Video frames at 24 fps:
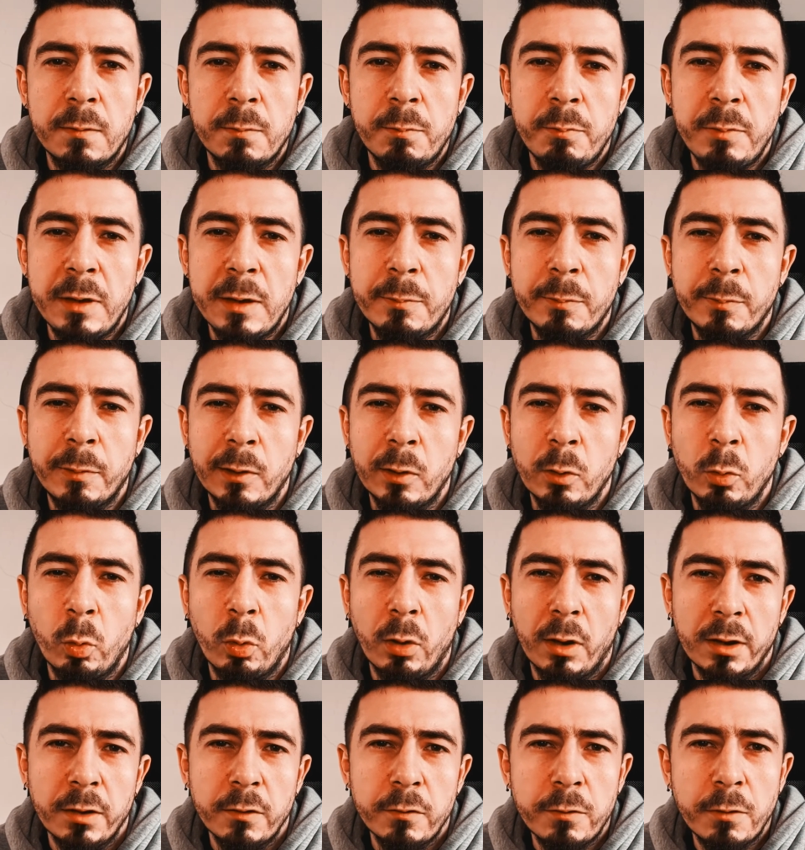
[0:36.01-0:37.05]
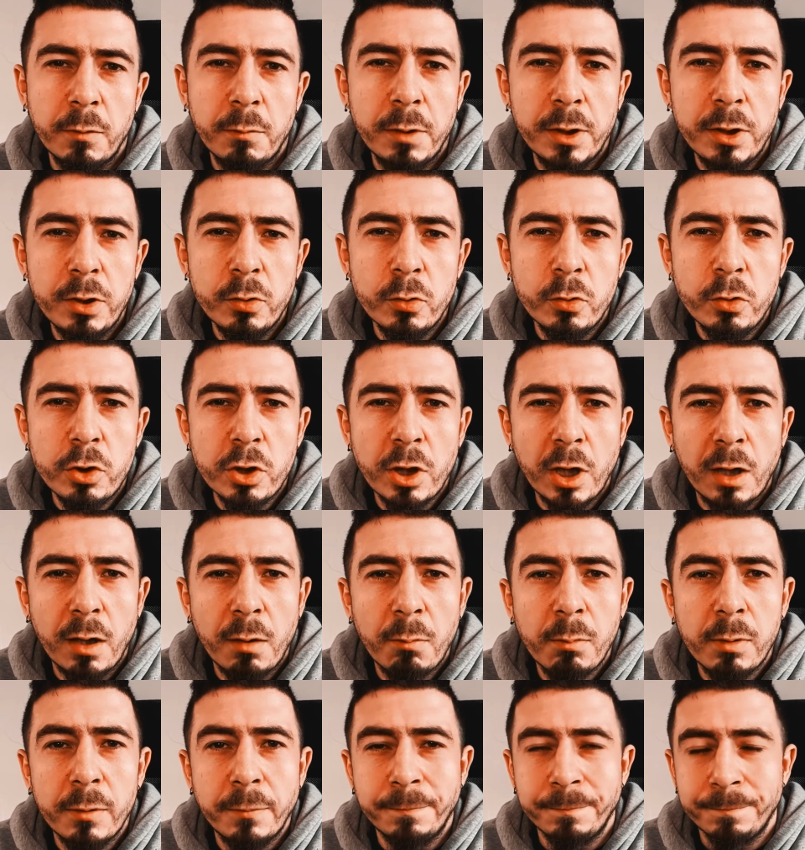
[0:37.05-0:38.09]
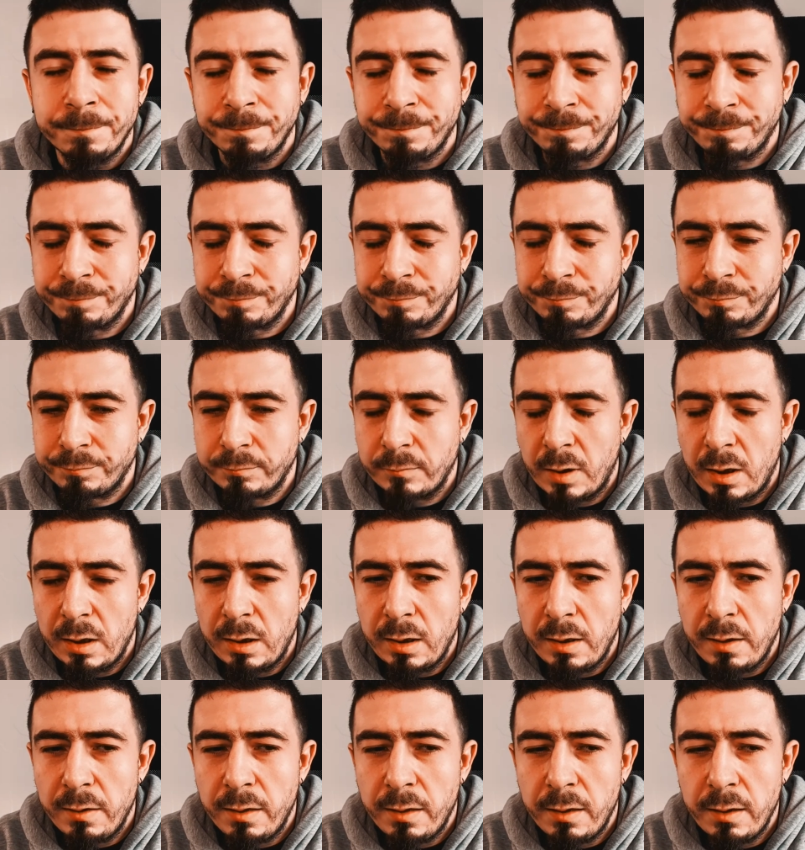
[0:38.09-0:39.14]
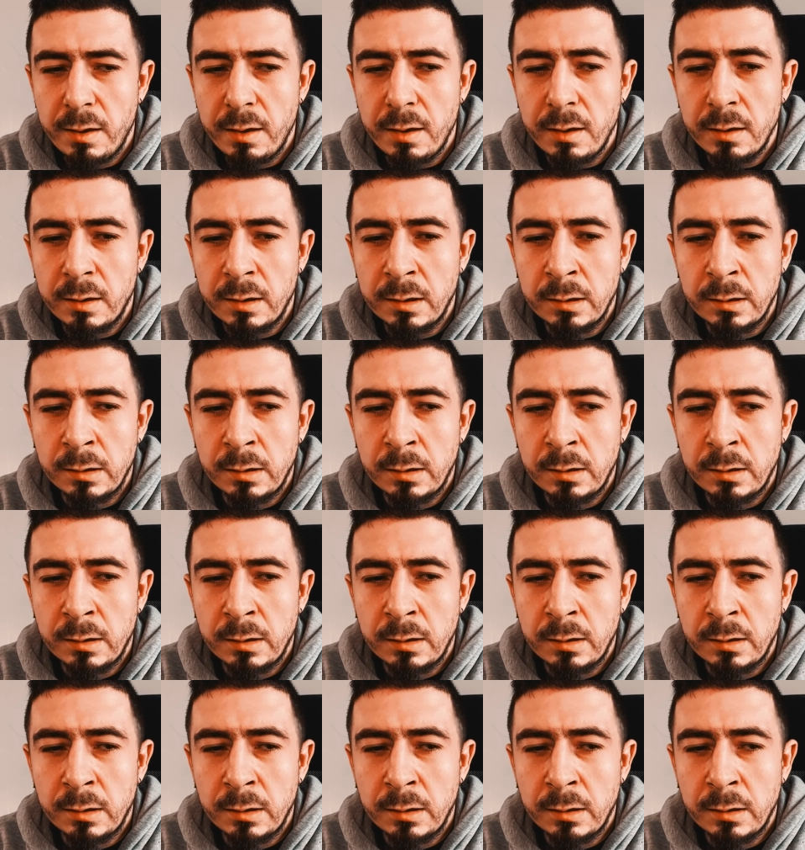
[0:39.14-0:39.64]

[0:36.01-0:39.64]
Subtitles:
people want from a new job, and I think